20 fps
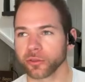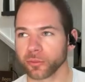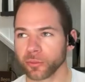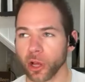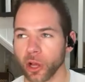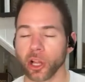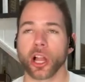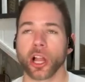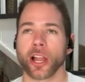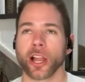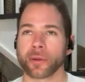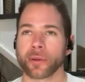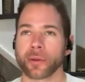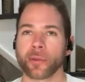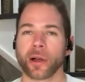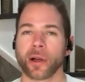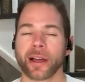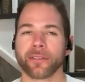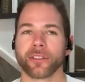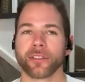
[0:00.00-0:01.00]
a lot of
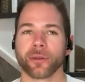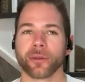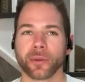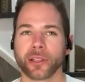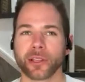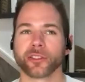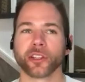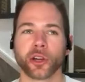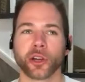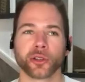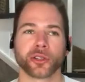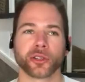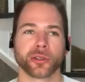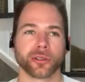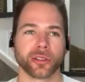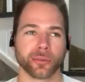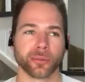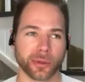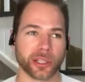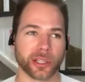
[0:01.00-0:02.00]
people have the misnomer,
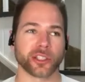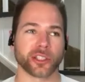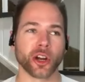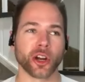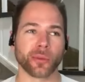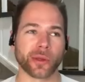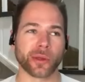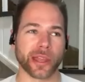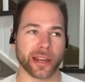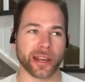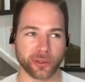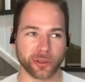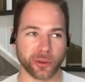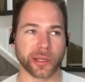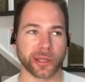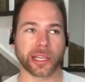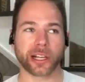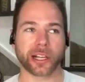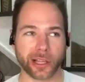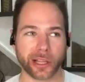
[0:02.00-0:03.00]
the misnomer that if you
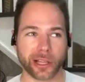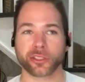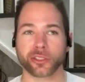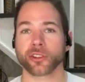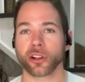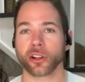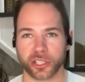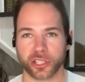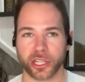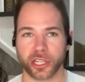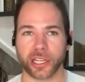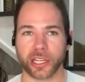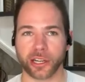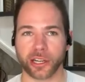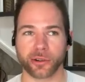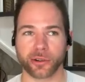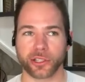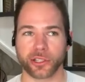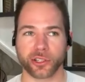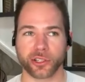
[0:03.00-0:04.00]
eat cholesterol, it's going to
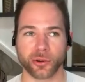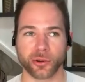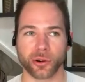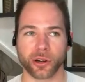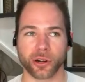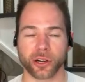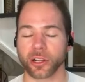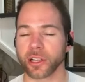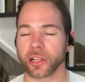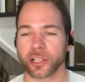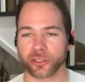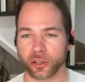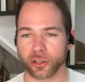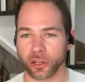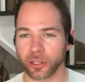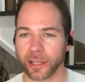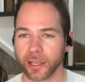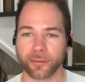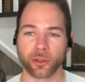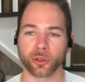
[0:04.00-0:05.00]
increase your cholesterol
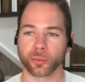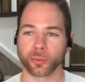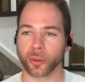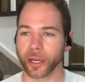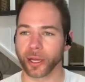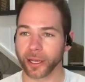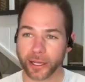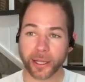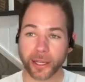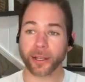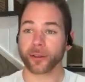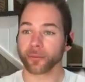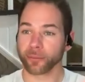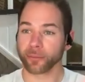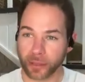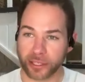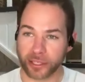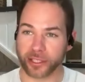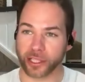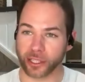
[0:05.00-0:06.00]
levels. But
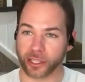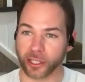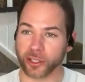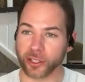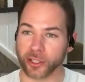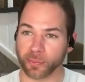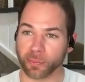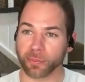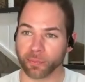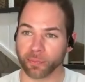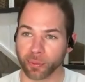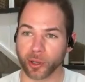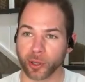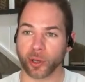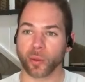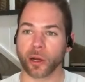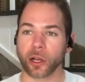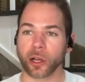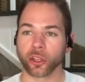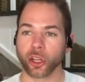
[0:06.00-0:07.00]
basically, it's pretty
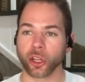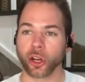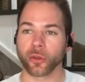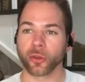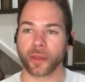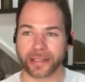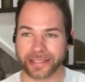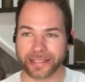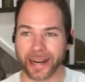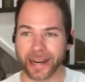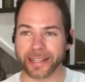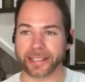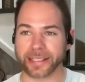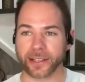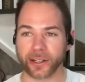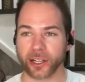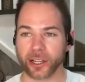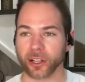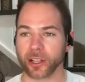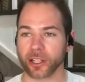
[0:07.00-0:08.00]
well known that
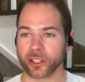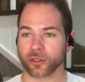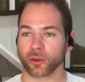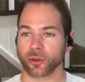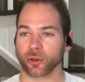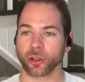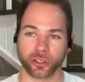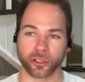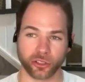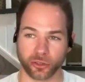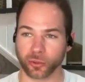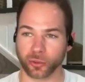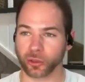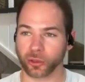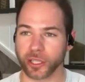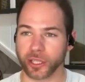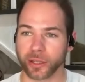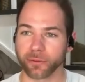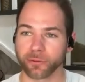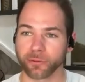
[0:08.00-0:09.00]
dietary cholesterol doesn't
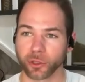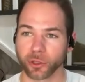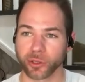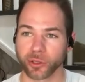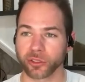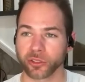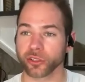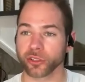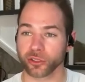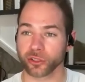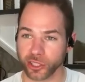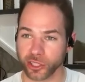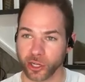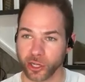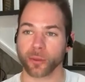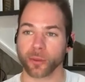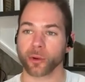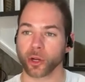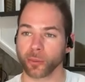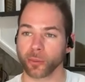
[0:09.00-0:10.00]
really influence your
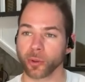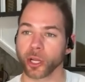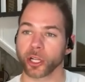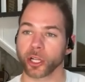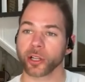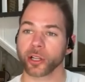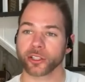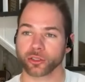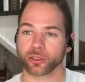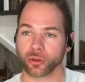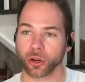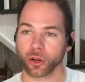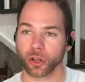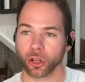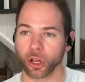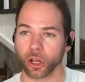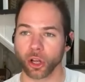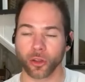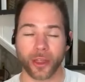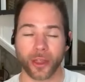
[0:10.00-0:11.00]
serum or your blood cholesterol
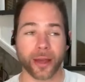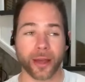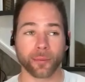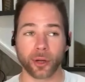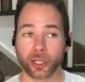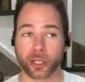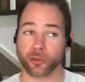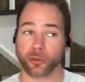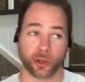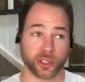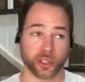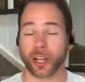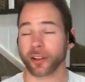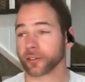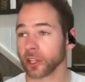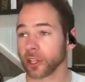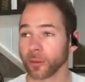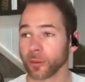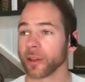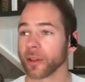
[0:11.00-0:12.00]
all that much. First off,
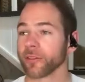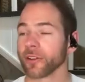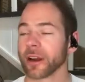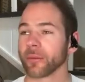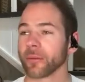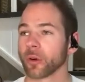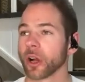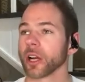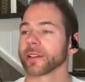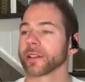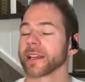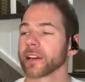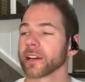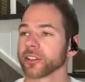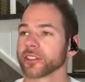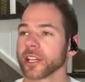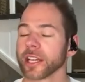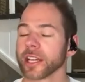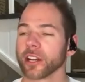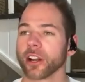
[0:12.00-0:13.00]
tell me if I'm wrong there.
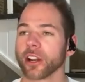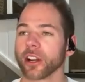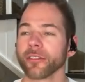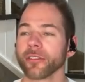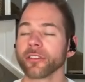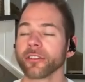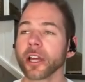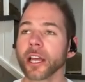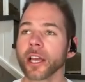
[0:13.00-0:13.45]
Second off,